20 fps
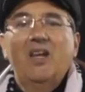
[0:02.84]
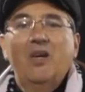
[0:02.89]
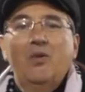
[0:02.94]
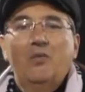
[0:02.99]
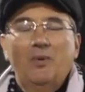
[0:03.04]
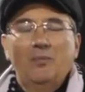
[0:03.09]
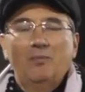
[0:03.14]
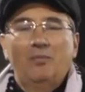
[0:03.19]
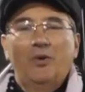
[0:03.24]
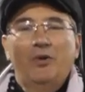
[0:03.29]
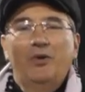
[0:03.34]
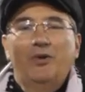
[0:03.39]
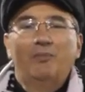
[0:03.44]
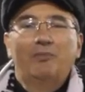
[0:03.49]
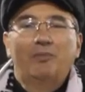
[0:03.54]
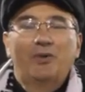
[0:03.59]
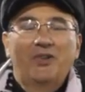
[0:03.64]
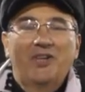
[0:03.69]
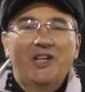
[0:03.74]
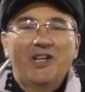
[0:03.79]

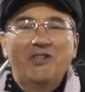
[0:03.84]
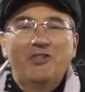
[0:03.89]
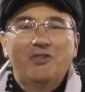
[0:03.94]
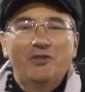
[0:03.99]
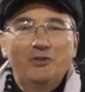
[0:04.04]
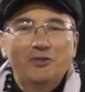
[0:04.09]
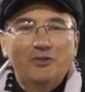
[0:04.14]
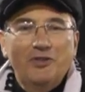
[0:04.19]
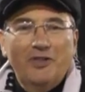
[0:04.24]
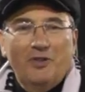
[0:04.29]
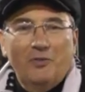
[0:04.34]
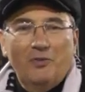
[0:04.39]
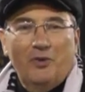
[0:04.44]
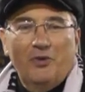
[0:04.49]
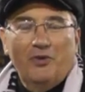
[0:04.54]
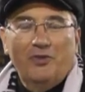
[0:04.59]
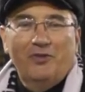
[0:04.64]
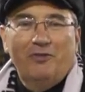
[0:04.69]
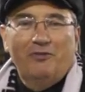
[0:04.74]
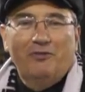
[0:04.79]
Wimborne progressed through to the
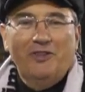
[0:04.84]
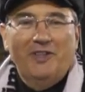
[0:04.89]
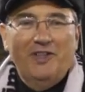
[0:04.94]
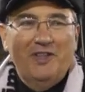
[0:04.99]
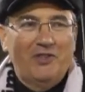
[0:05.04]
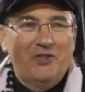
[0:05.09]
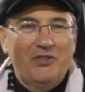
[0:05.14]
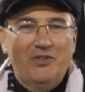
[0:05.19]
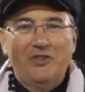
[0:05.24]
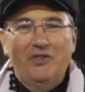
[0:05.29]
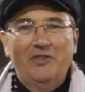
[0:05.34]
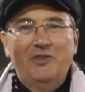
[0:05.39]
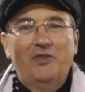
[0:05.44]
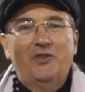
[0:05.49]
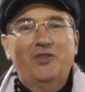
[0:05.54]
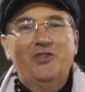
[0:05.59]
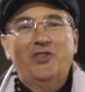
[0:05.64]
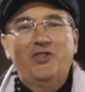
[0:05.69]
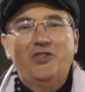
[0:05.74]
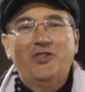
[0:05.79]
quarter-finals of the
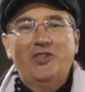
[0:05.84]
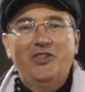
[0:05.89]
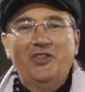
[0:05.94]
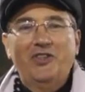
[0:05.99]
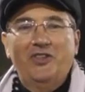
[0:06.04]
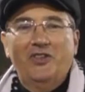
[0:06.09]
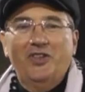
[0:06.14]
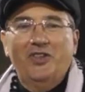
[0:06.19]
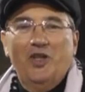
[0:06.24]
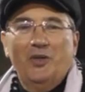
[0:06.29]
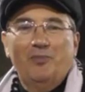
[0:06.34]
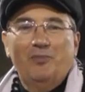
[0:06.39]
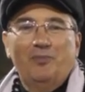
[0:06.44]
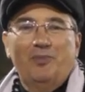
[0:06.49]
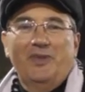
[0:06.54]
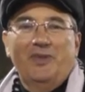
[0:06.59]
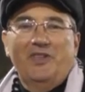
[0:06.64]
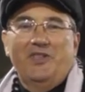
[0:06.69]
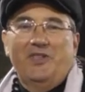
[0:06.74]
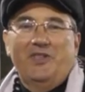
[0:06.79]
Dorset Senior Cup
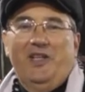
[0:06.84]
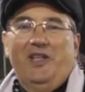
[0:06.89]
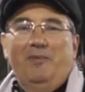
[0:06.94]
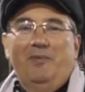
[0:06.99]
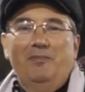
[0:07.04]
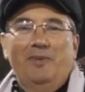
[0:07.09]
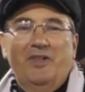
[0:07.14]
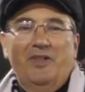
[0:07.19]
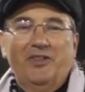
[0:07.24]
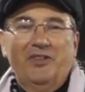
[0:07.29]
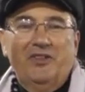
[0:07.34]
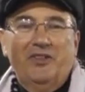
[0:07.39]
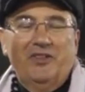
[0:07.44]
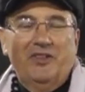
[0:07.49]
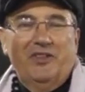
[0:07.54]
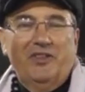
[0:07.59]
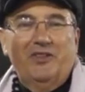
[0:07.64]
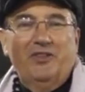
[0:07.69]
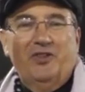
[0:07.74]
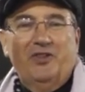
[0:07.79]
at uh,
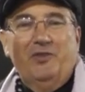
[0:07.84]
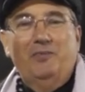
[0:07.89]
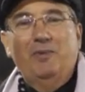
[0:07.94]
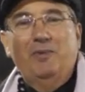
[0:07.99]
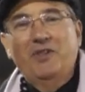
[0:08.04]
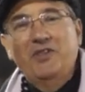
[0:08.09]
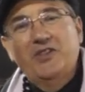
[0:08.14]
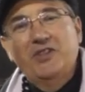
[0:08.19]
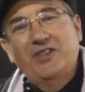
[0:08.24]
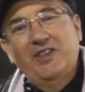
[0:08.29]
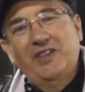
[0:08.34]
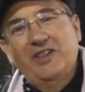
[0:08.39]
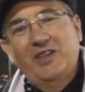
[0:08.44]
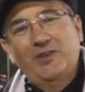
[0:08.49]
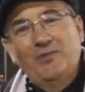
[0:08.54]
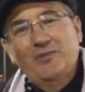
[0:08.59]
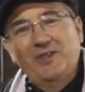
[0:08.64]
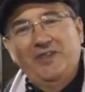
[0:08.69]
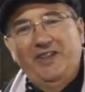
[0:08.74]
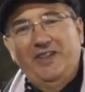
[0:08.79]
Bartercard Cuthbury
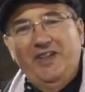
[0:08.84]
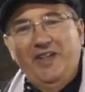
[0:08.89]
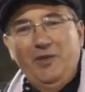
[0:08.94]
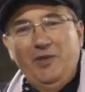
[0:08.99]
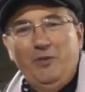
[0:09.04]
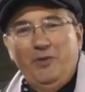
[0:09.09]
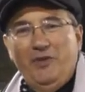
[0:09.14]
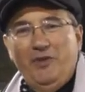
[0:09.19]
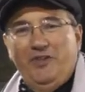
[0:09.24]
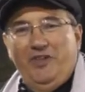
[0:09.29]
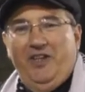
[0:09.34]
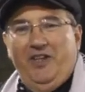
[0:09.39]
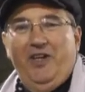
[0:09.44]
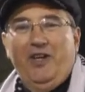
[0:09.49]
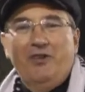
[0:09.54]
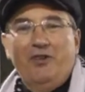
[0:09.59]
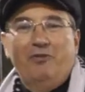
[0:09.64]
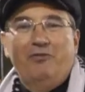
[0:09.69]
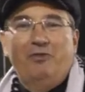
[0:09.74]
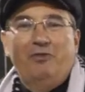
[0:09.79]
Stadium tonight with a
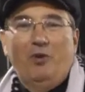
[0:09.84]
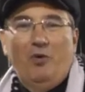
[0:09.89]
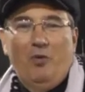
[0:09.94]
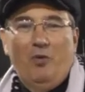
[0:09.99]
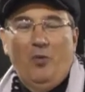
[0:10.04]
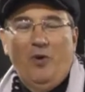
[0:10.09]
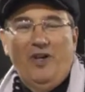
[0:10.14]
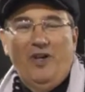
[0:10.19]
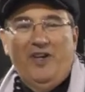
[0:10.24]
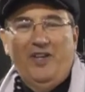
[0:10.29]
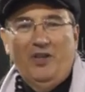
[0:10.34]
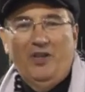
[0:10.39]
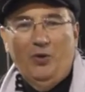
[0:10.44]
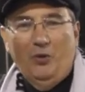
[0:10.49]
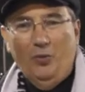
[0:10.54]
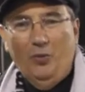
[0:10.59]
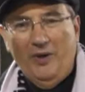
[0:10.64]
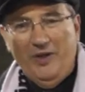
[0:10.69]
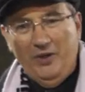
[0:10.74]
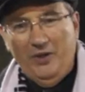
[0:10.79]
hard-fought
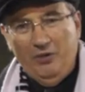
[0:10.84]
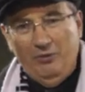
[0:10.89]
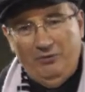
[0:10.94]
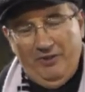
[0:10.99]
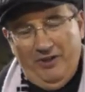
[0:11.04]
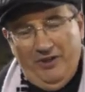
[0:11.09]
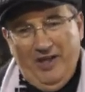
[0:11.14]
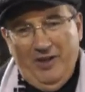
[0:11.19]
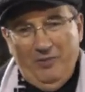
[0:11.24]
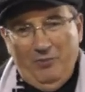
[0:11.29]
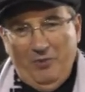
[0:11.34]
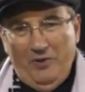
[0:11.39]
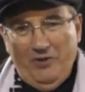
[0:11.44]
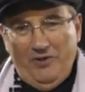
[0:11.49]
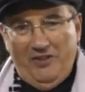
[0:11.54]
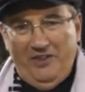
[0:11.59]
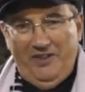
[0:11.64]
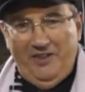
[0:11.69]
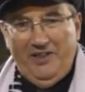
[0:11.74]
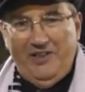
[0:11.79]
1-0 win over
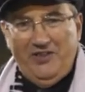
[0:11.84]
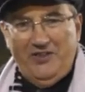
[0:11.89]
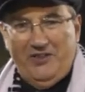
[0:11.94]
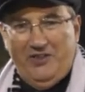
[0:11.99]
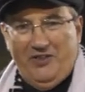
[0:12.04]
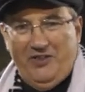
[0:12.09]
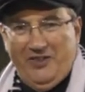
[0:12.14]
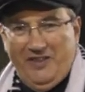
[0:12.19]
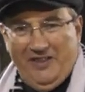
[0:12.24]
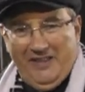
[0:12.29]
Hamworthy United.